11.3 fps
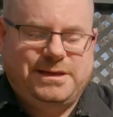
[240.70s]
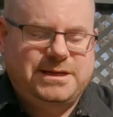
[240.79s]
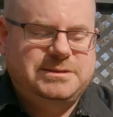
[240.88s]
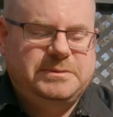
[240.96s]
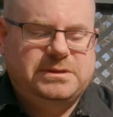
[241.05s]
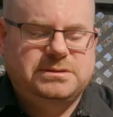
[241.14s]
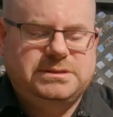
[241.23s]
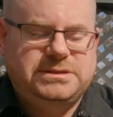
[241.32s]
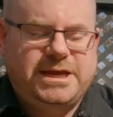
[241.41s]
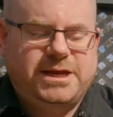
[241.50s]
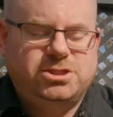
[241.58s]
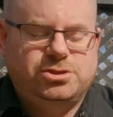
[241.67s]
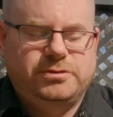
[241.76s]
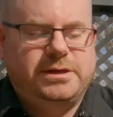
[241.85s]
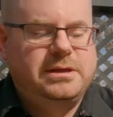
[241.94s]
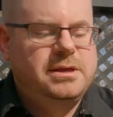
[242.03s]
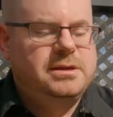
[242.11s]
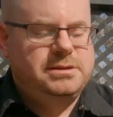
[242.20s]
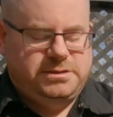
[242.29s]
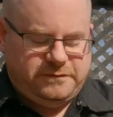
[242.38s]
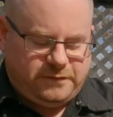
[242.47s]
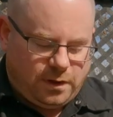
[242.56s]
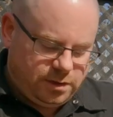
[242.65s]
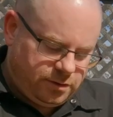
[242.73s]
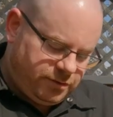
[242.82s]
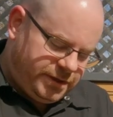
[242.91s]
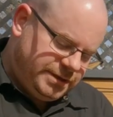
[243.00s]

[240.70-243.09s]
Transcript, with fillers: I guess, but there's texturing to follow